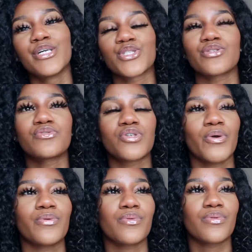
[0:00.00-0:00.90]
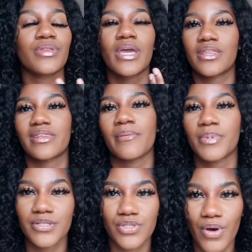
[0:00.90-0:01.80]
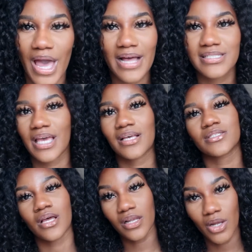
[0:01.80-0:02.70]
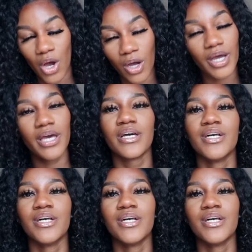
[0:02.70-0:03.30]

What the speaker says: So don't think that because your hair takes long